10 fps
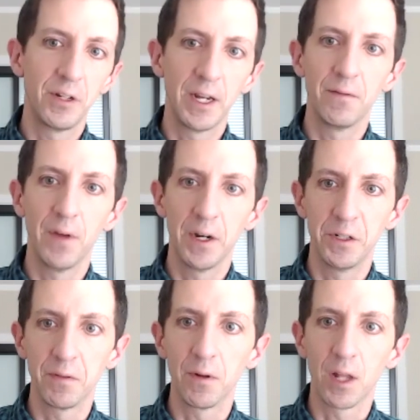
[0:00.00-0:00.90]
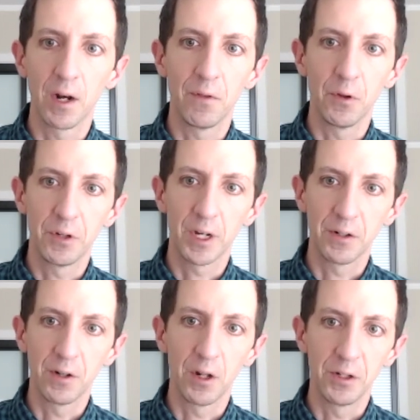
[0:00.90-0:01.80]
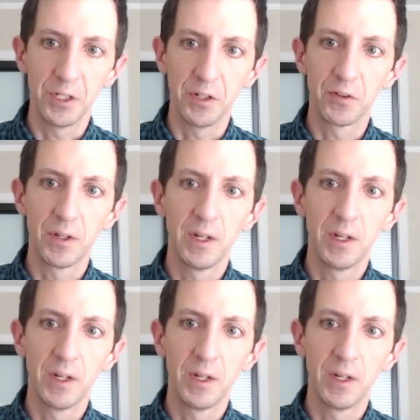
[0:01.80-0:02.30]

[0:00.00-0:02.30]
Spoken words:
take advantage of a lot of those technologies.